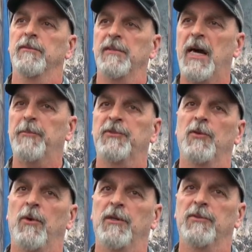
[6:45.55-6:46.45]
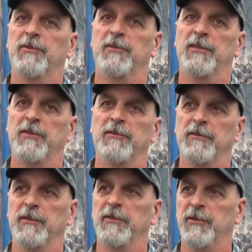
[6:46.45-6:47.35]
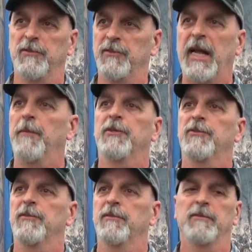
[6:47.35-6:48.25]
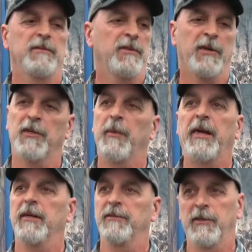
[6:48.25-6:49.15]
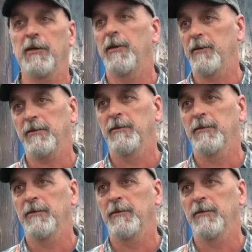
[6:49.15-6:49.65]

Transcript: the opposite one isn't damaged, they're going to make it. They're hurt.